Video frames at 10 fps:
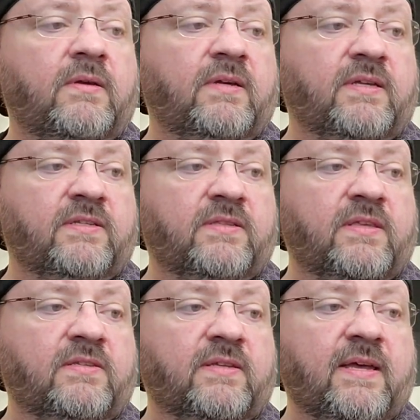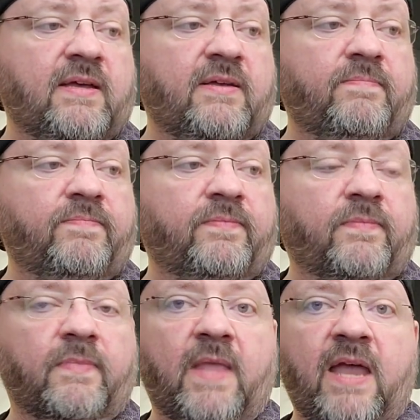because this
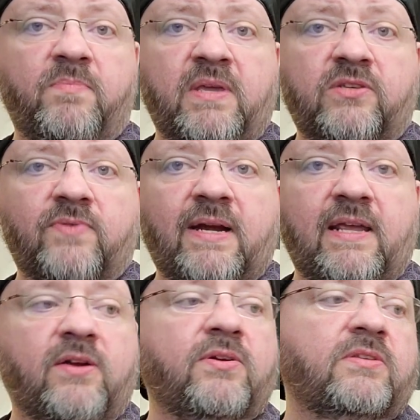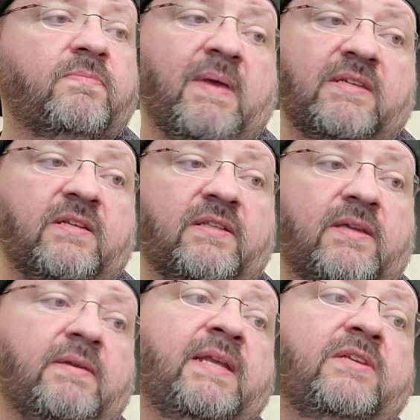headpiece right here is
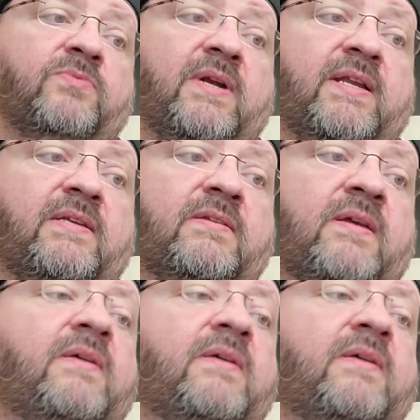basically, it is what it is.